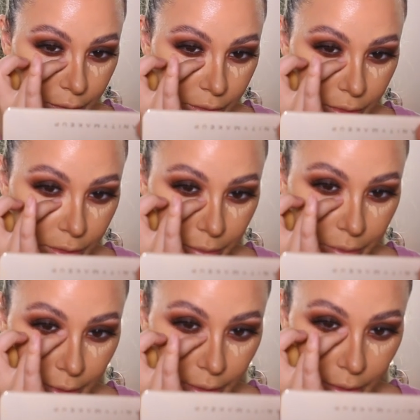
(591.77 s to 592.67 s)
and just
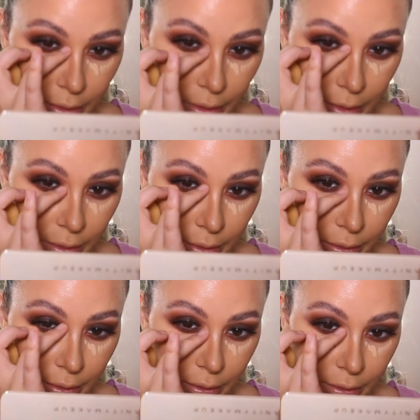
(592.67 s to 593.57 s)
applying that on
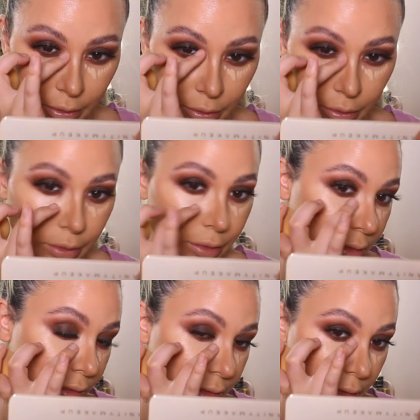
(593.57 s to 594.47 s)
the inner
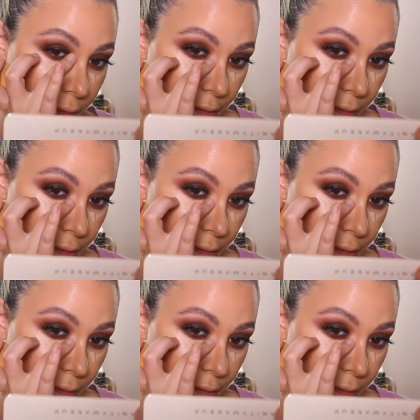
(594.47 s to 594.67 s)
corners